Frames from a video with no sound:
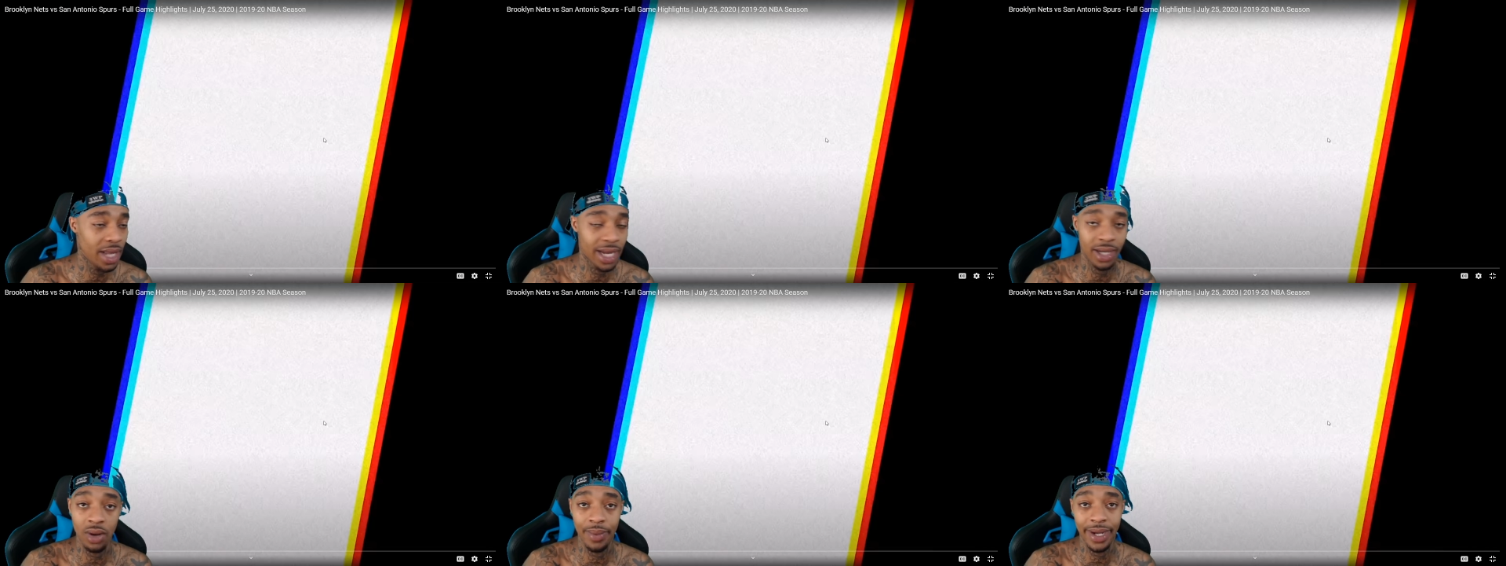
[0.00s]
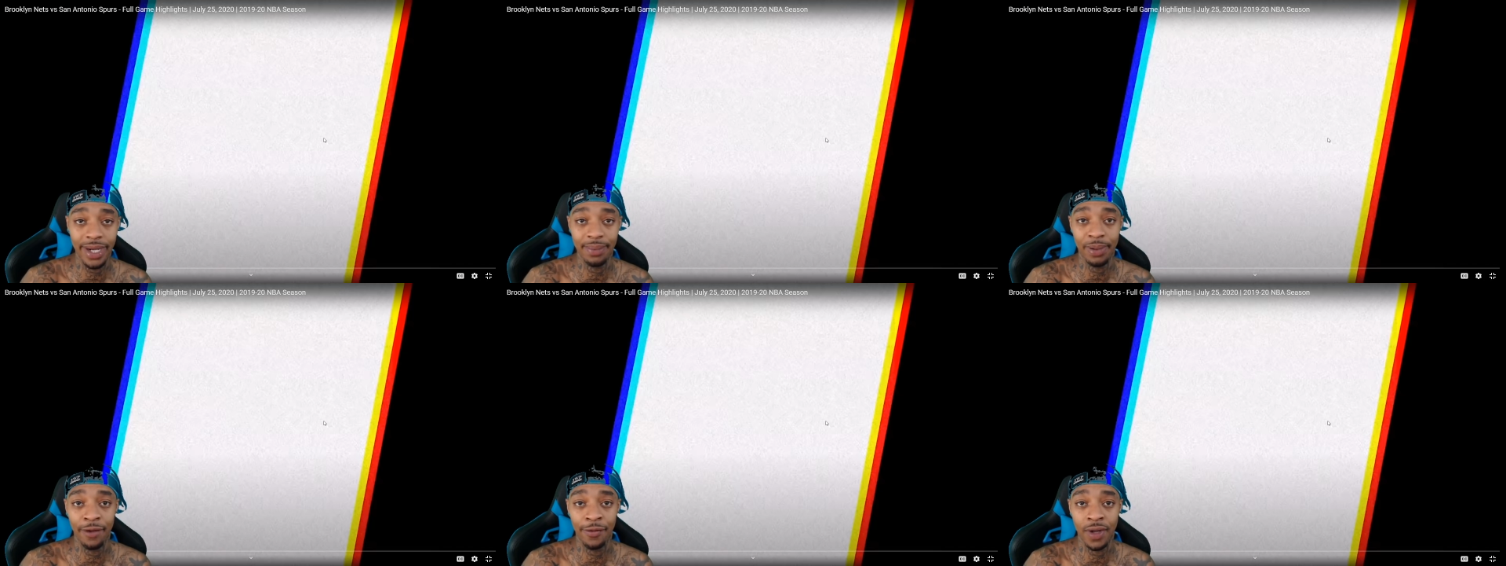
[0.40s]
Like,
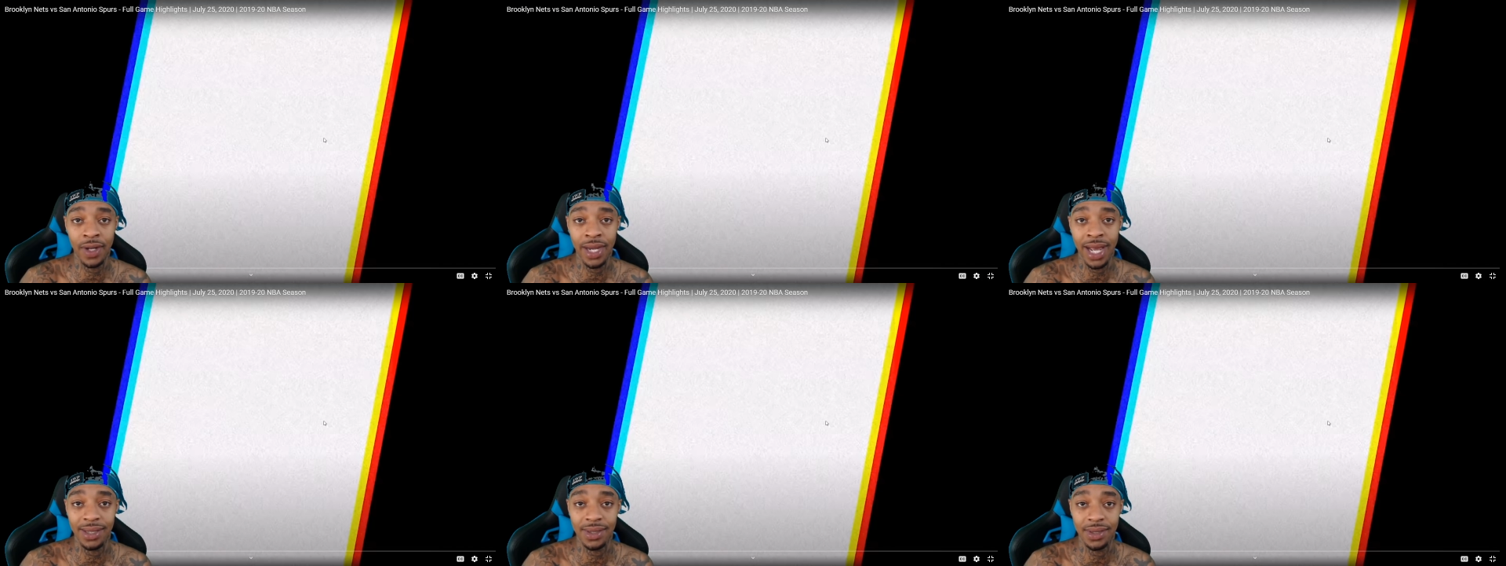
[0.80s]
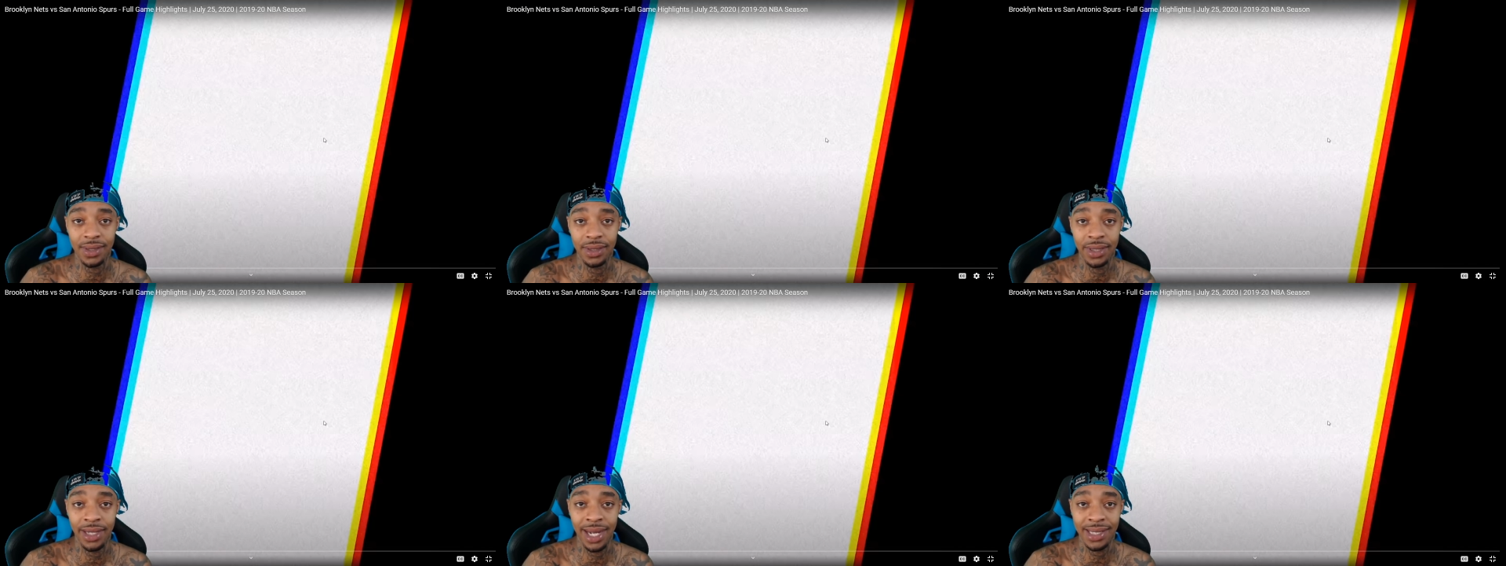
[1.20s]
nobody plays for the Nets.
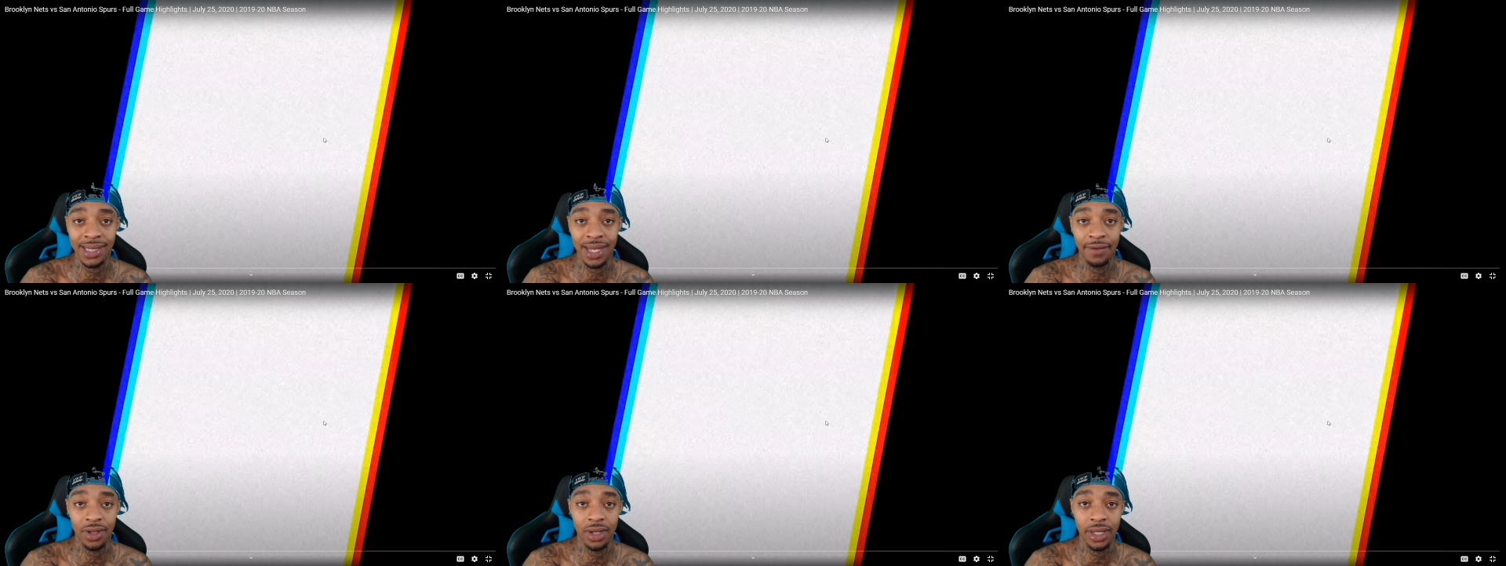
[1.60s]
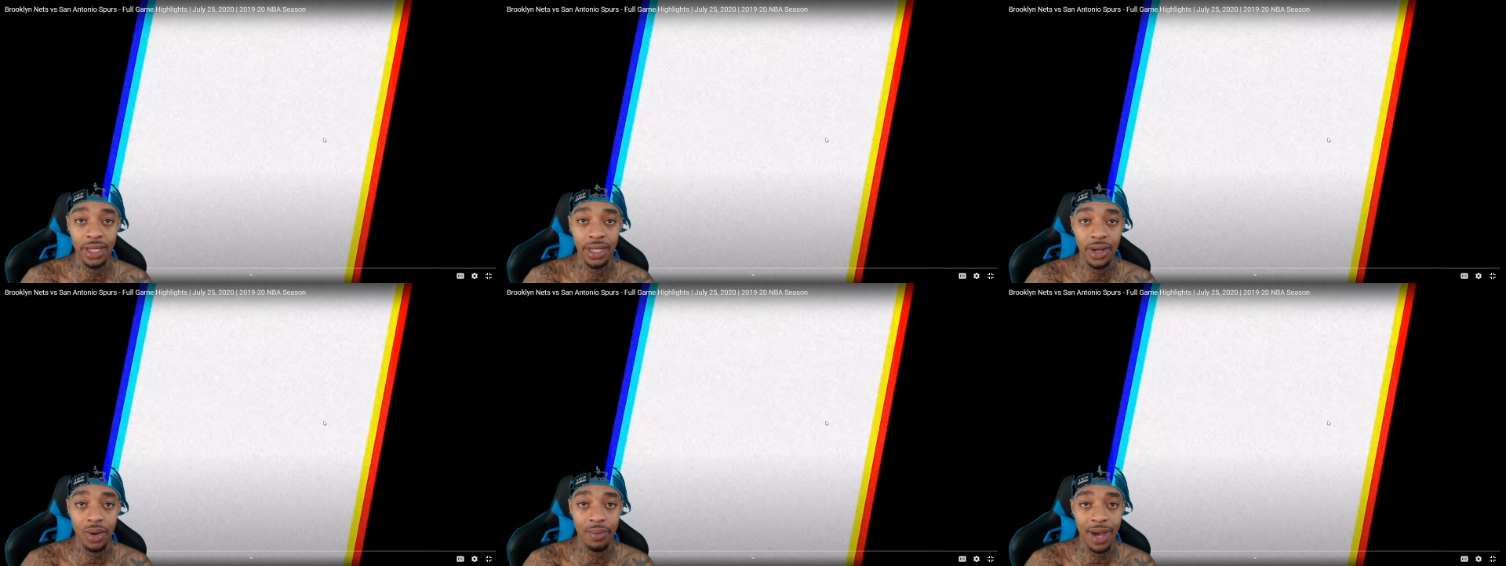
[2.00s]
The Nets have
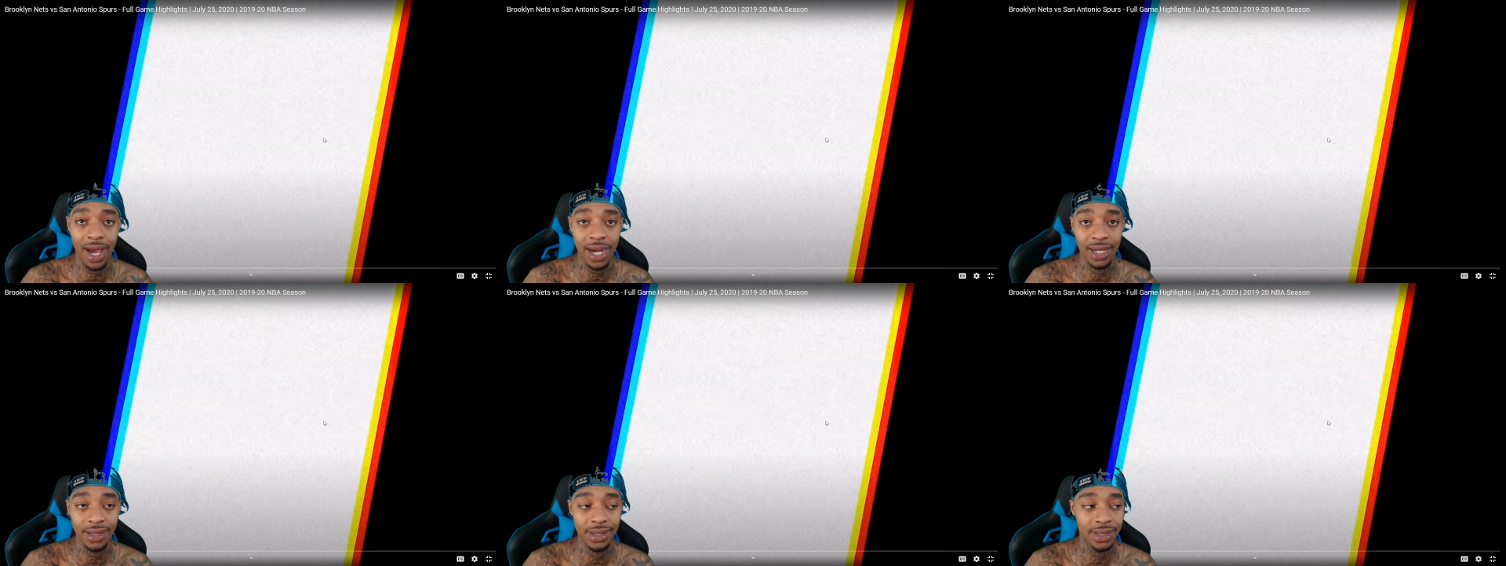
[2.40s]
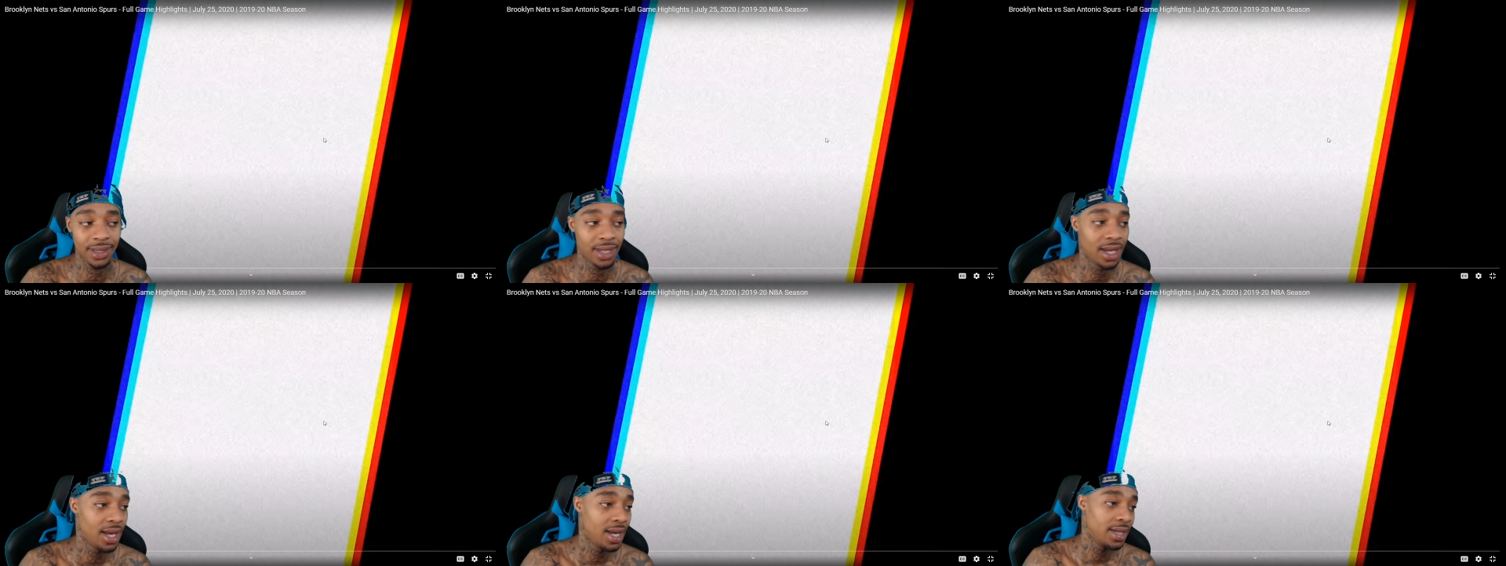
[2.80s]
literally nobodies.